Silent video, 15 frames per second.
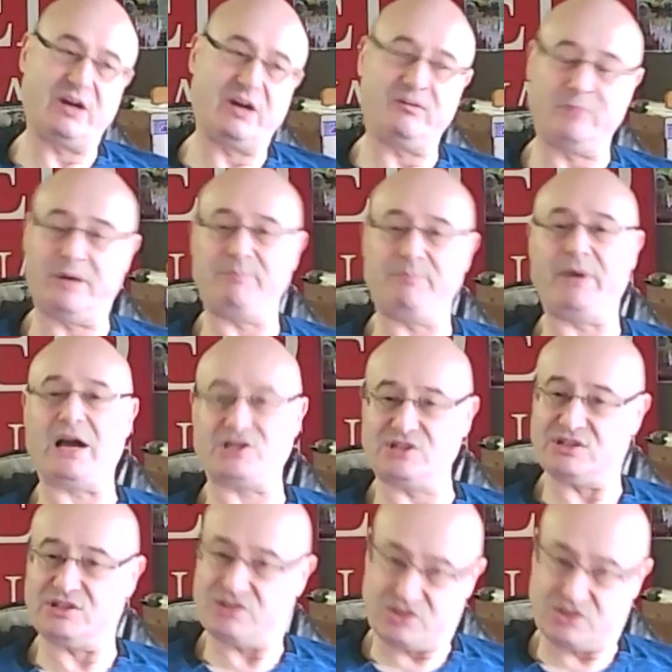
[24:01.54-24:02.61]
of my
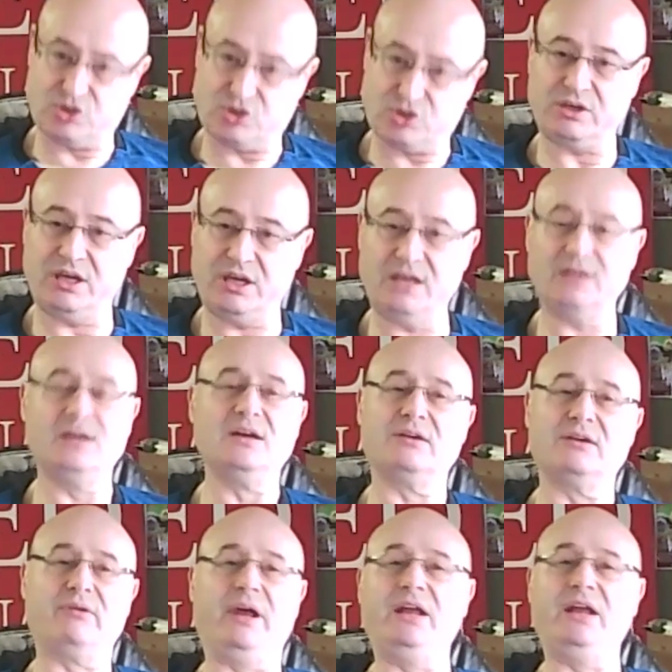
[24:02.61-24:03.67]
passions is cooking,
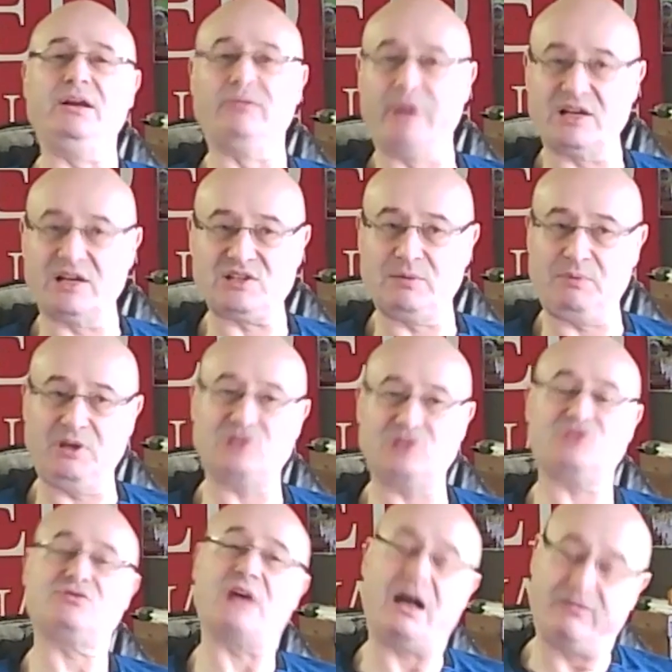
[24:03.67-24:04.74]
creating recipes,
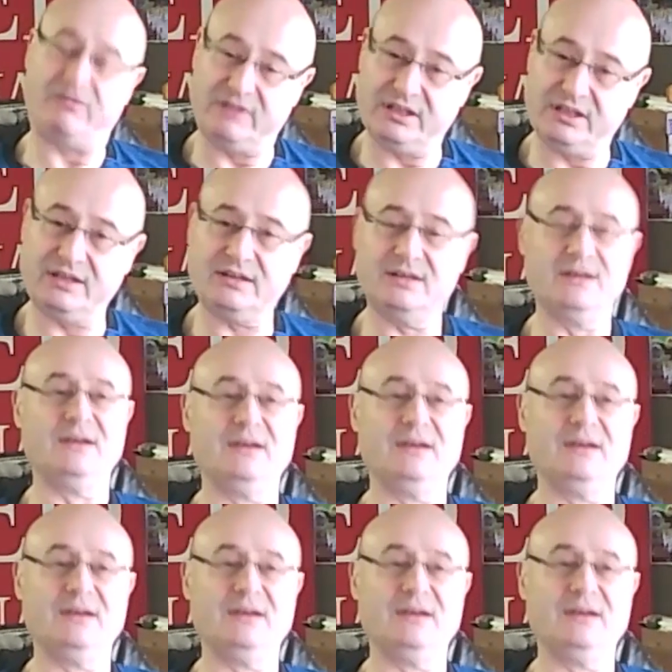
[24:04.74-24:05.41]
traveling,